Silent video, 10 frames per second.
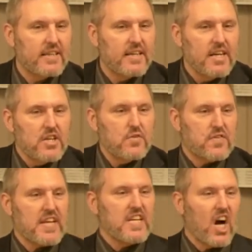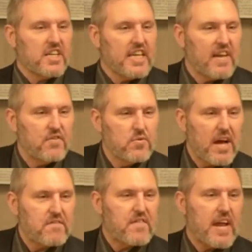You think God gave you that
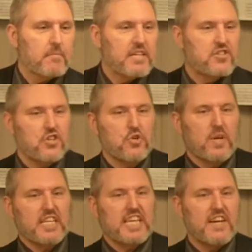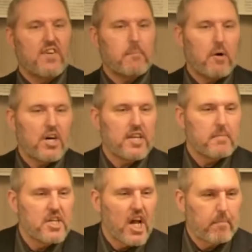family so you could give up on them and
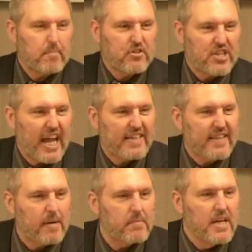not protect them,